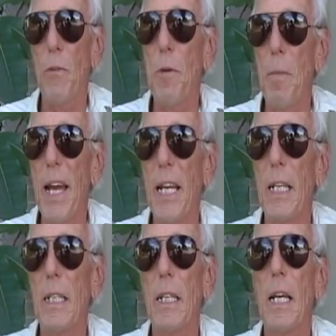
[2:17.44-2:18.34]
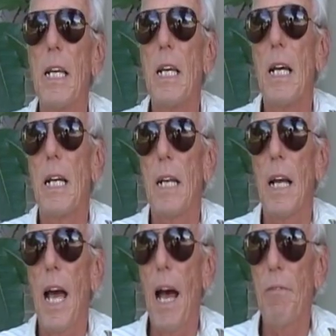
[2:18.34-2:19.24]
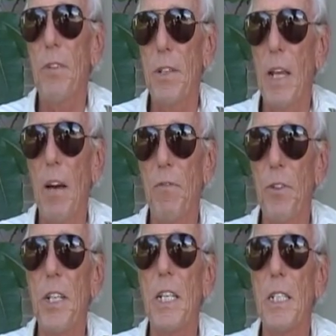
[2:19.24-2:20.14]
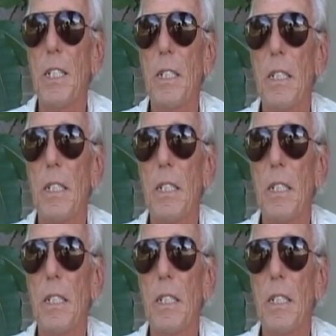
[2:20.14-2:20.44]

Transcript: remained after that freeze